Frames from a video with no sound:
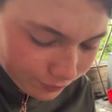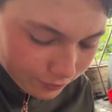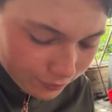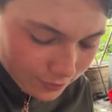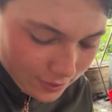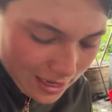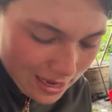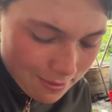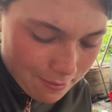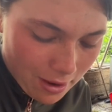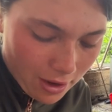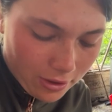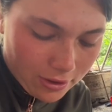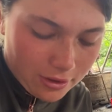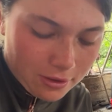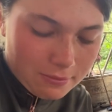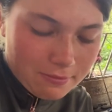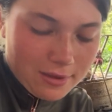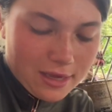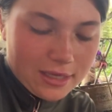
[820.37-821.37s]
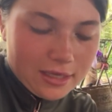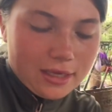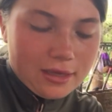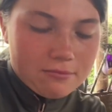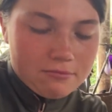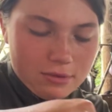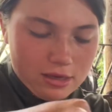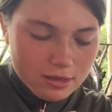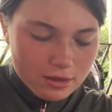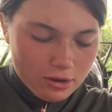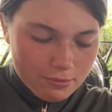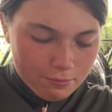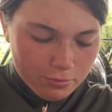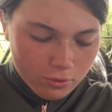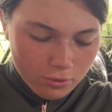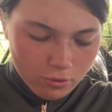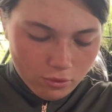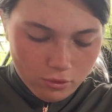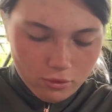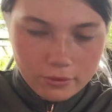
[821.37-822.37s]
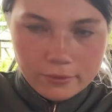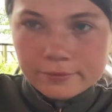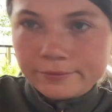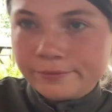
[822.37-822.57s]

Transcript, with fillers: Nico, you're making me go poor.